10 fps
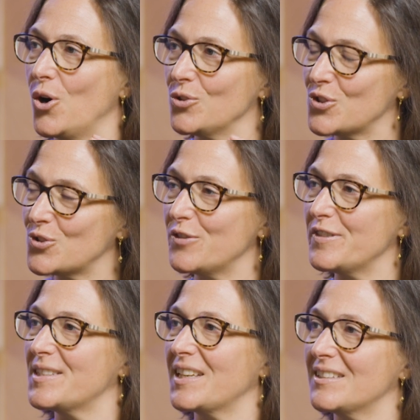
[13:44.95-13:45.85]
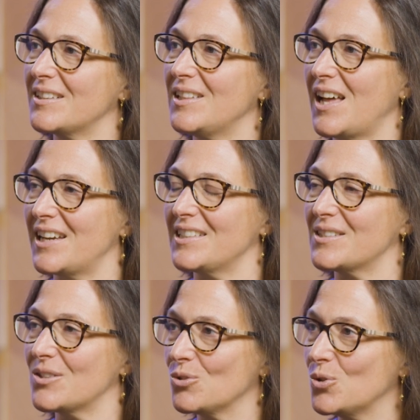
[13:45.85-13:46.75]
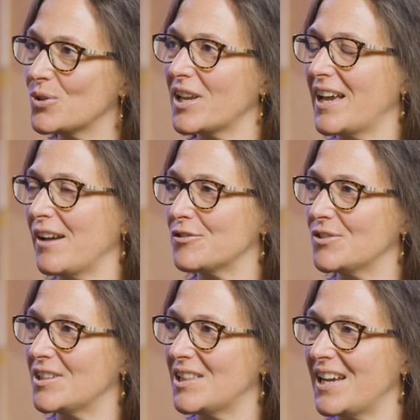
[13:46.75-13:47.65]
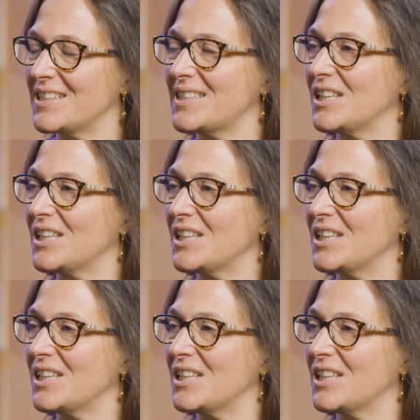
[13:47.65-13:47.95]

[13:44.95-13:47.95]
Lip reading: on servicing the clients, on looking after the clients,